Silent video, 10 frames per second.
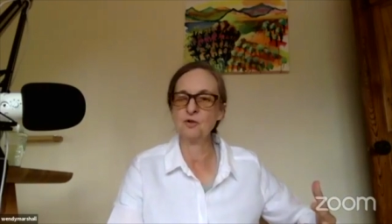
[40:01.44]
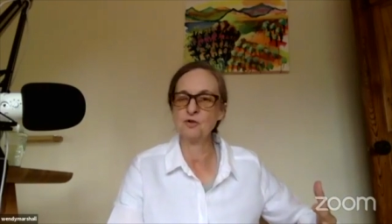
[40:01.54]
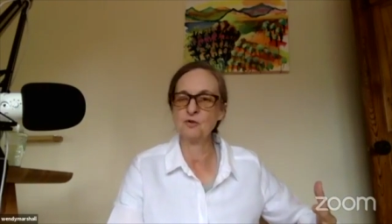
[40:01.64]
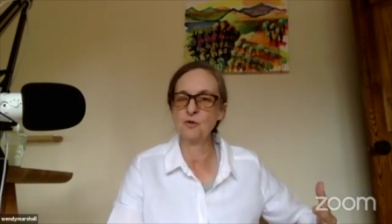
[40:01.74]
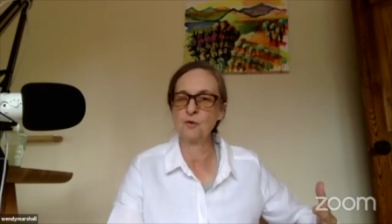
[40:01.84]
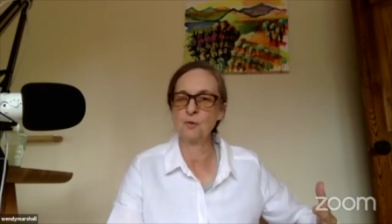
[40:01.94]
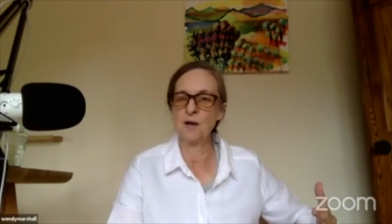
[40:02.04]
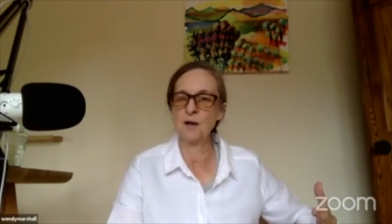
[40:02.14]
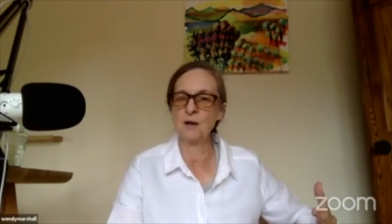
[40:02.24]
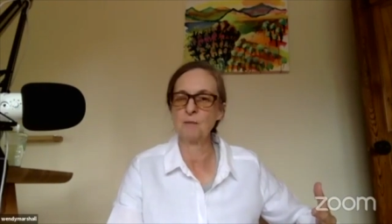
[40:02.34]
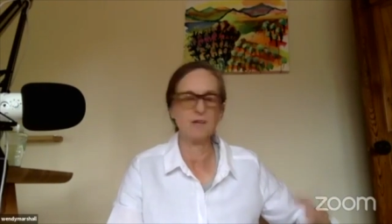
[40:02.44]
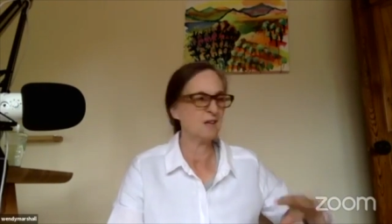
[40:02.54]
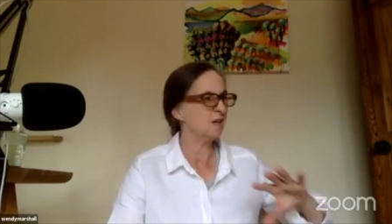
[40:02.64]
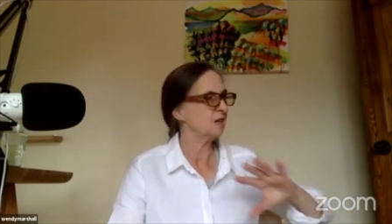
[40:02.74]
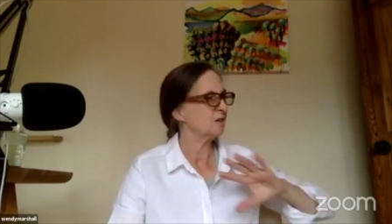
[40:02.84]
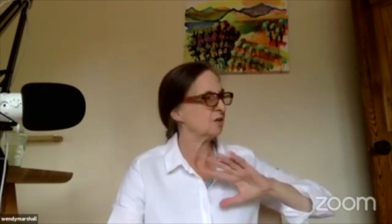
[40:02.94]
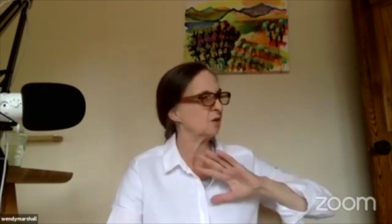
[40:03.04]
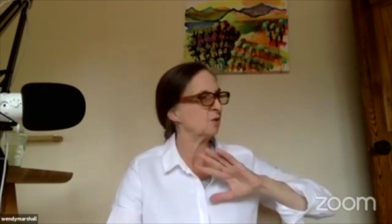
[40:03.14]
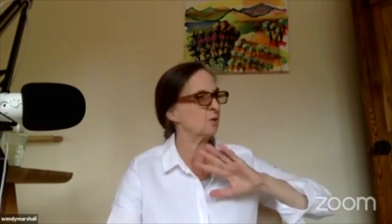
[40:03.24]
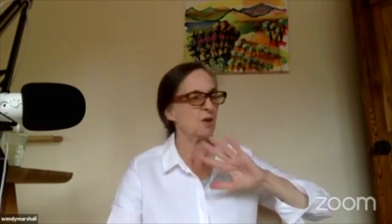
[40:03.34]
of who I am.
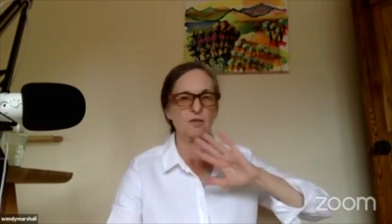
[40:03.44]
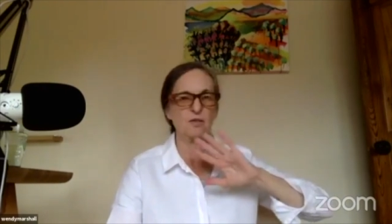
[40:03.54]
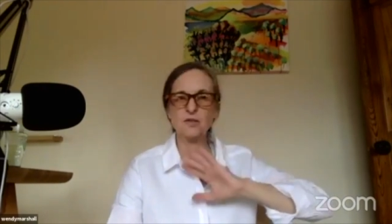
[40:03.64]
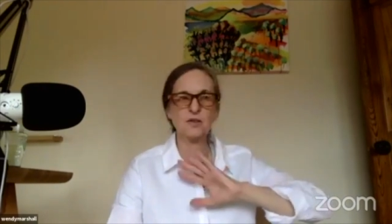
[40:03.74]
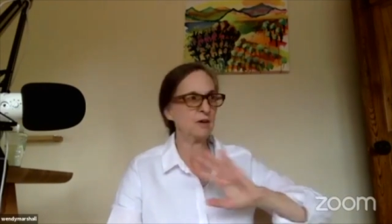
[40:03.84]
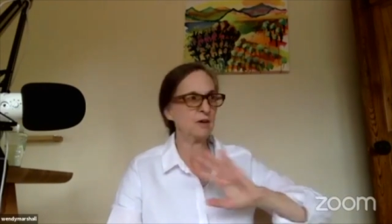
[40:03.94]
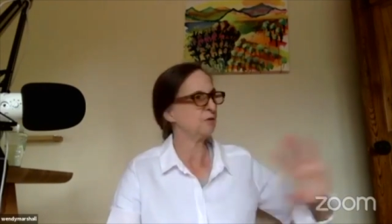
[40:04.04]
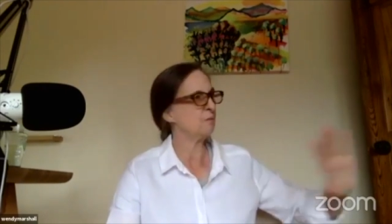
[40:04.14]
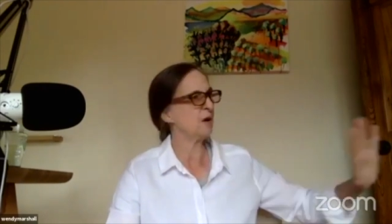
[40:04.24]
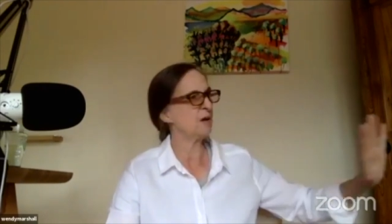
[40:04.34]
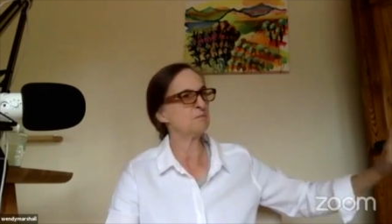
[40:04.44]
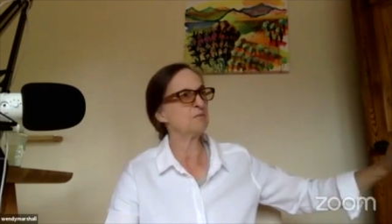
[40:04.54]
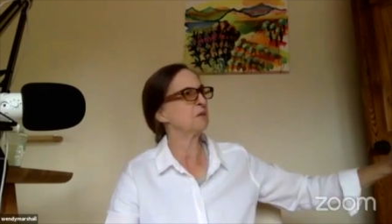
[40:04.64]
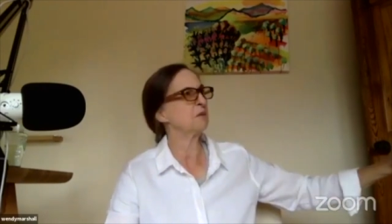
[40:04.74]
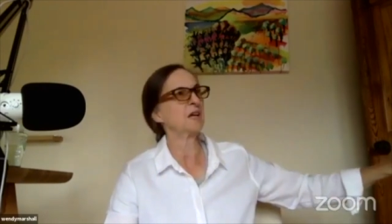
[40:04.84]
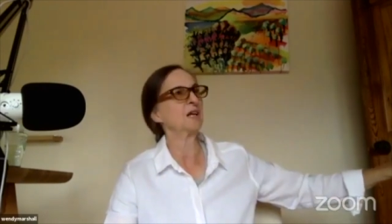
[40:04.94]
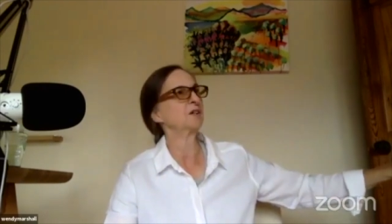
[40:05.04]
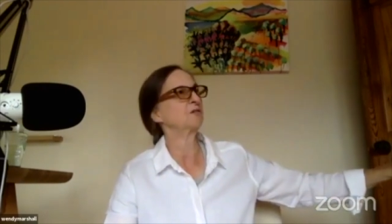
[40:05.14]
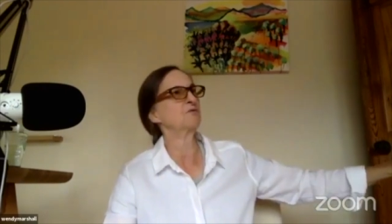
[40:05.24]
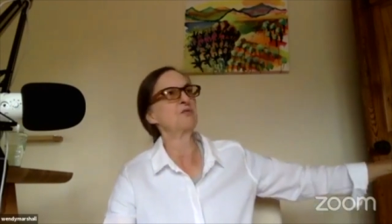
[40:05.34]
So they don't have to bring me kind of
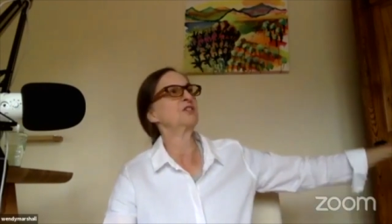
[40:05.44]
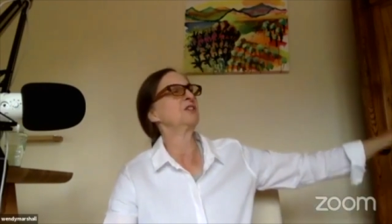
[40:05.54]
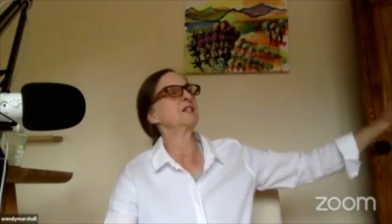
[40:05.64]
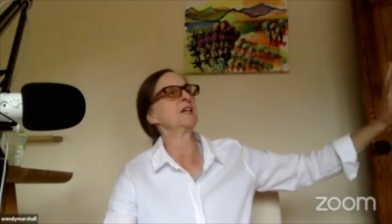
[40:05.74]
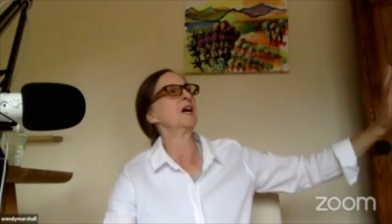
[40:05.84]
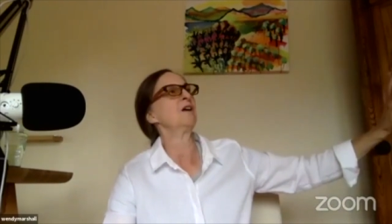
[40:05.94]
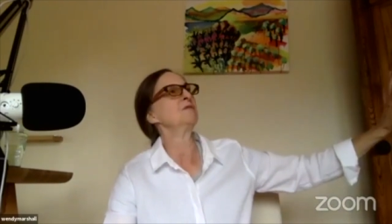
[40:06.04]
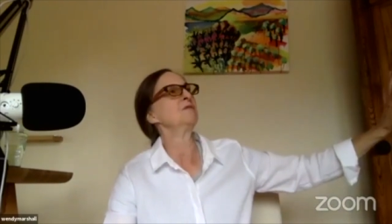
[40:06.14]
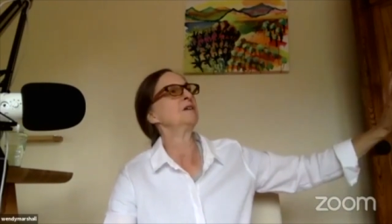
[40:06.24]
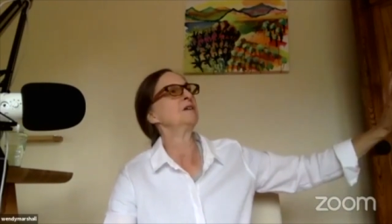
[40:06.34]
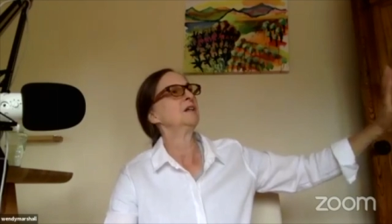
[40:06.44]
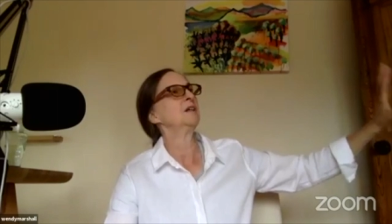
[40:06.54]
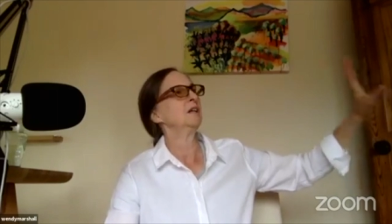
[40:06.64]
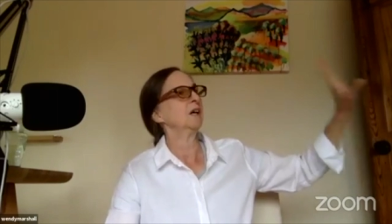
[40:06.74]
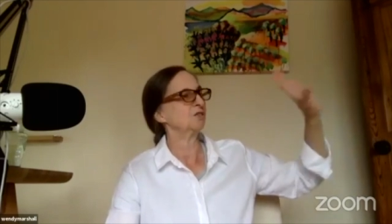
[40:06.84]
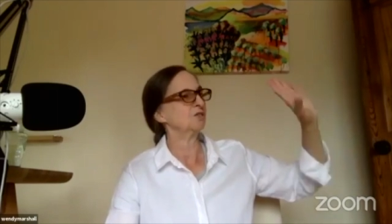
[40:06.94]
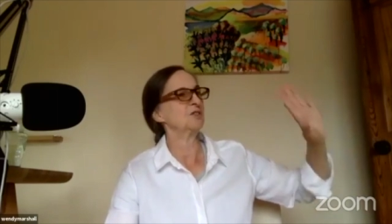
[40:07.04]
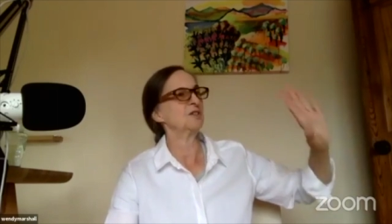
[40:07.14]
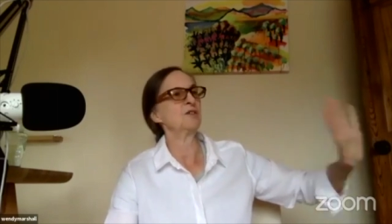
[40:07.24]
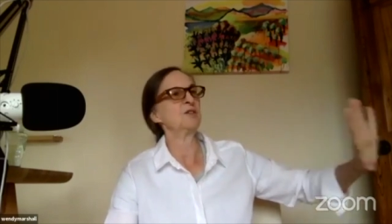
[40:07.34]
crashing down, and just
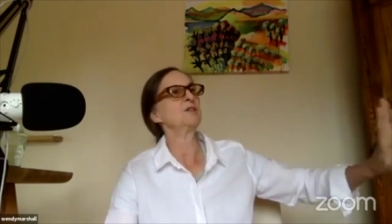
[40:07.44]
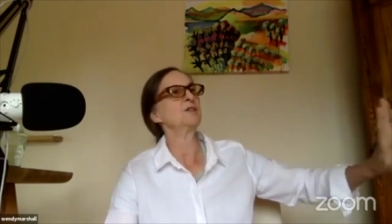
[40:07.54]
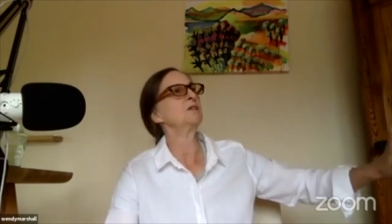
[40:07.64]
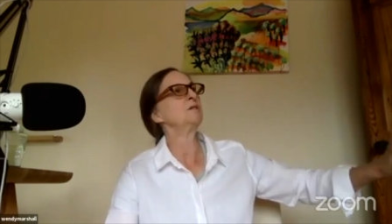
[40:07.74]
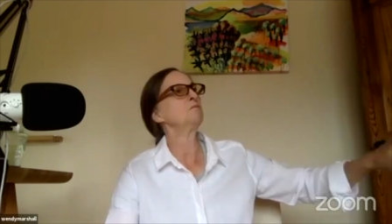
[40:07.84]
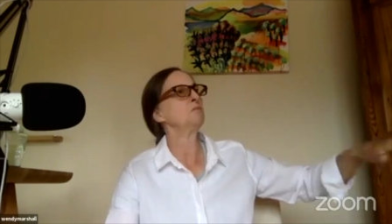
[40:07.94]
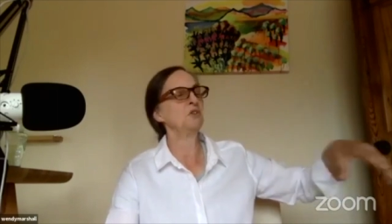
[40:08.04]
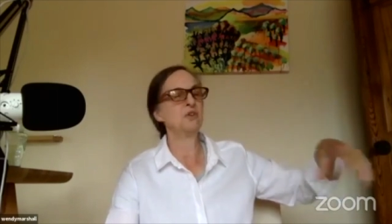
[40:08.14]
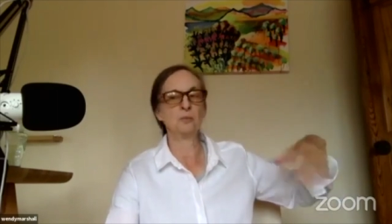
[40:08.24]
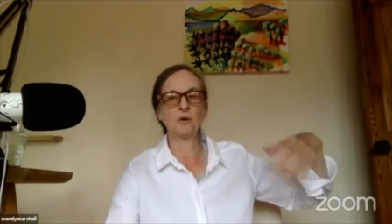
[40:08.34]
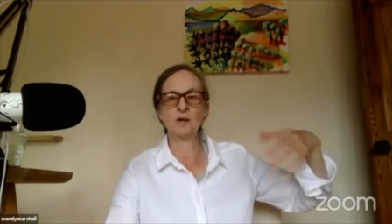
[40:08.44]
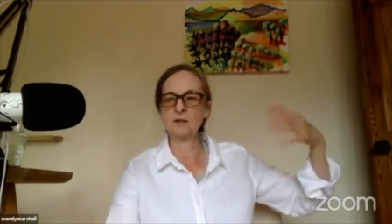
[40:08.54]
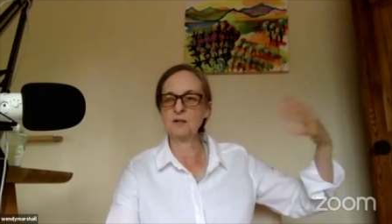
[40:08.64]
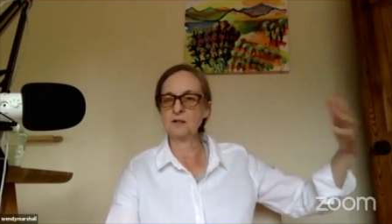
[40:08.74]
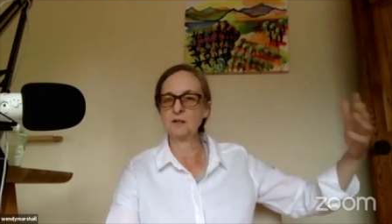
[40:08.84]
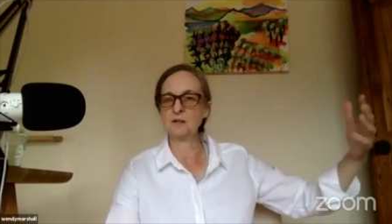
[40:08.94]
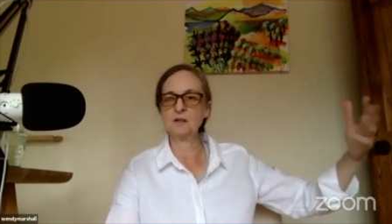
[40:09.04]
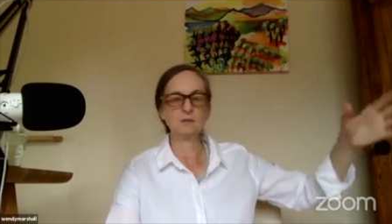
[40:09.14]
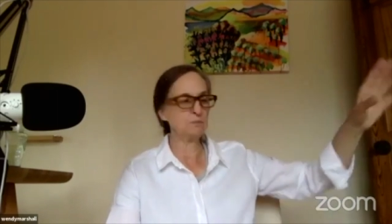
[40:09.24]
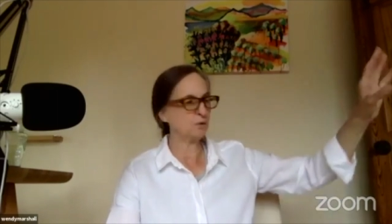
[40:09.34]
stare into them, learn what I need to
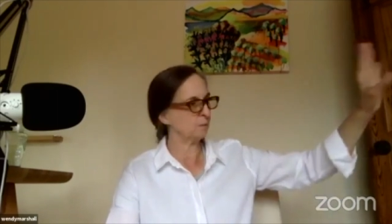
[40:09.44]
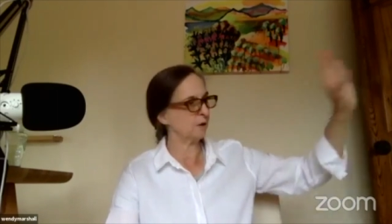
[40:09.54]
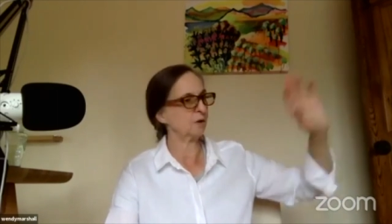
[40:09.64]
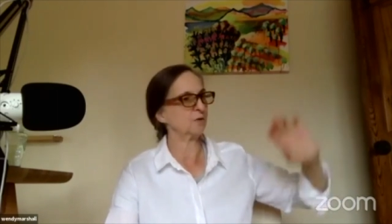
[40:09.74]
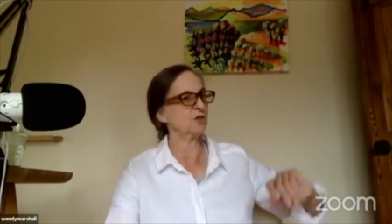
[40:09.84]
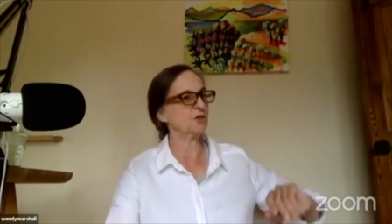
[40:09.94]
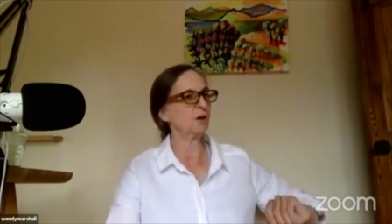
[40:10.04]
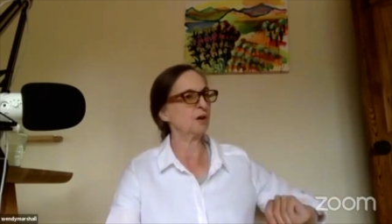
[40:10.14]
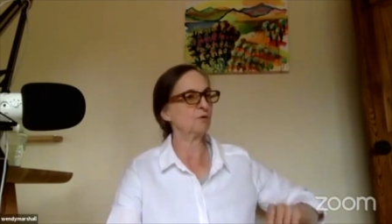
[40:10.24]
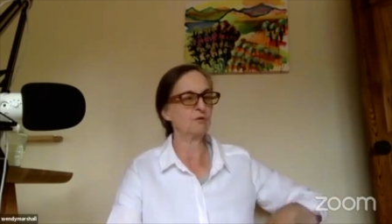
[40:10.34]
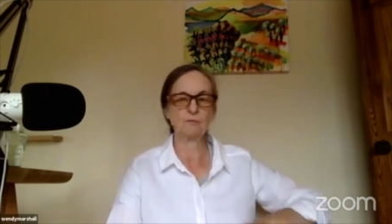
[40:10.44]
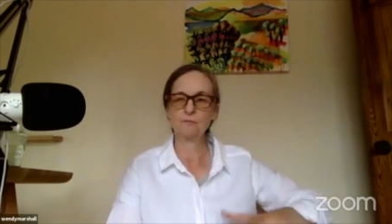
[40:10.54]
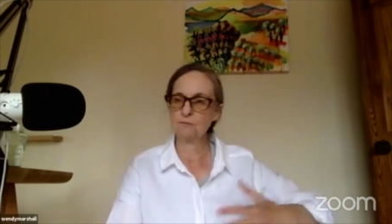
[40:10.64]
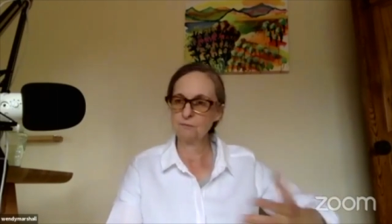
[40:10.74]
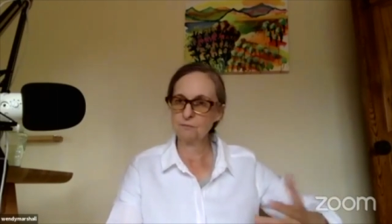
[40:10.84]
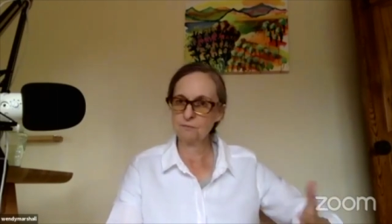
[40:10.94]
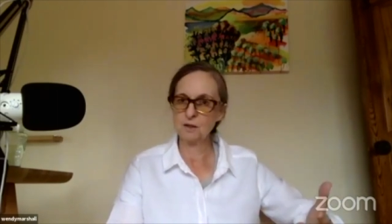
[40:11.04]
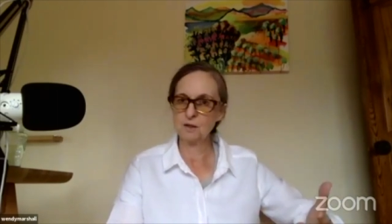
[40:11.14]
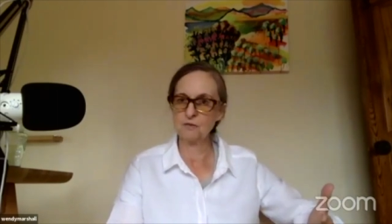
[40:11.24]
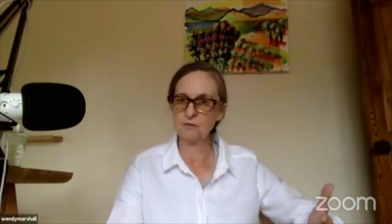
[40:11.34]
learn, put them back on the shelf,
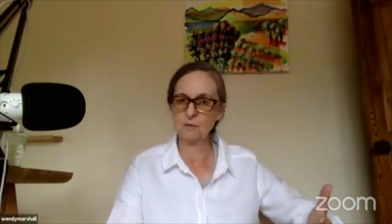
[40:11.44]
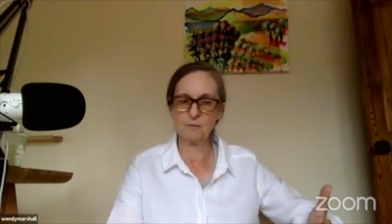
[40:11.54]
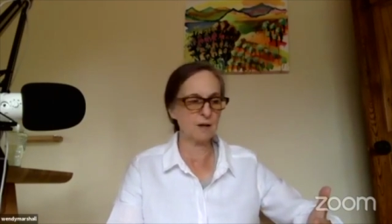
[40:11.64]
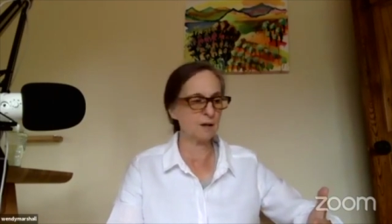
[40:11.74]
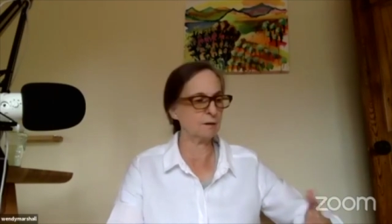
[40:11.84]
leave them there.